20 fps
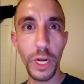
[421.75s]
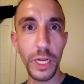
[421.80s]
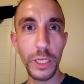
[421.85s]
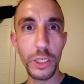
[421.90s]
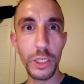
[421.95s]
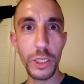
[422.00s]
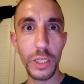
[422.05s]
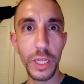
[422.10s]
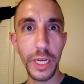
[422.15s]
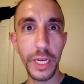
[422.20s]

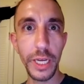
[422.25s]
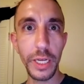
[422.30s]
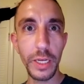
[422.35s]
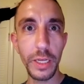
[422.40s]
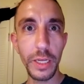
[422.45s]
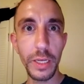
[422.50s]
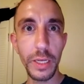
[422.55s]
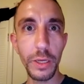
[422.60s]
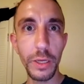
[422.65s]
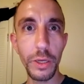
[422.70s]
Like,
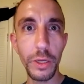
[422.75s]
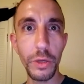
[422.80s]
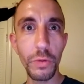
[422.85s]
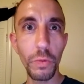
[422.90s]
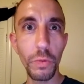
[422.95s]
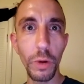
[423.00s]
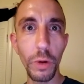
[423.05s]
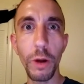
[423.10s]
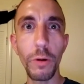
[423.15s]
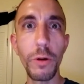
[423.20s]
you
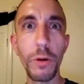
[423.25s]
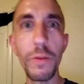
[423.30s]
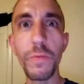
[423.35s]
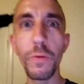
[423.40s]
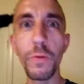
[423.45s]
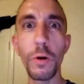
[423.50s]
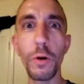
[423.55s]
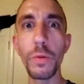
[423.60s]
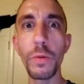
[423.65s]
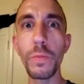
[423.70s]
want to root
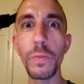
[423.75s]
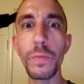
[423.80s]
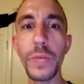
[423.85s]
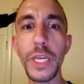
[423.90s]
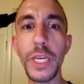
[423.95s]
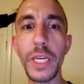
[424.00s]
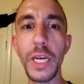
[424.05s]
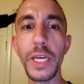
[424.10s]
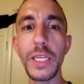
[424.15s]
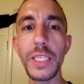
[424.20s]
for him
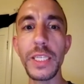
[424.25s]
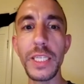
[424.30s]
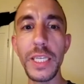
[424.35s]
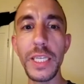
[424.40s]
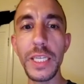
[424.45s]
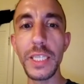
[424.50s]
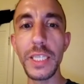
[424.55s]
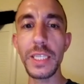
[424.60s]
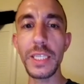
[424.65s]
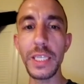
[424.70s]
because
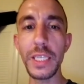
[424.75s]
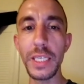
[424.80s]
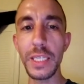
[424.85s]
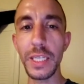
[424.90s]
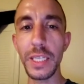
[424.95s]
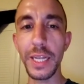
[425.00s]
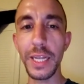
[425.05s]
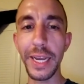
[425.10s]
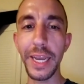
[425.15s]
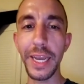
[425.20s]
he's
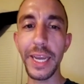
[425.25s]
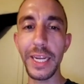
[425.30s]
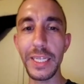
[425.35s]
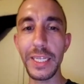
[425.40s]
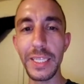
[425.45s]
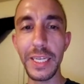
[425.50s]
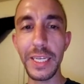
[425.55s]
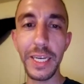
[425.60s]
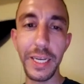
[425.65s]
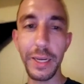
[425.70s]
like
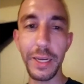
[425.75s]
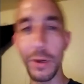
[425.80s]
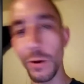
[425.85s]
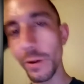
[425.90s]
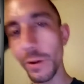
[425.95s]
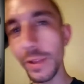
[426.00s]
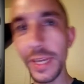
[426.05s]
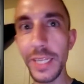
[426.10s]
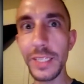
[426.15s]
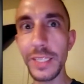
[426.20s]
anti all
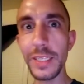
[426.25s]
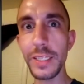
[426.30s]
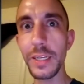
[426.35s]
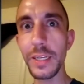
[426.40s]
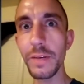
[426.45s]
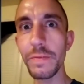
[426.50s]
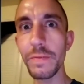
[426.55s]
that stuff.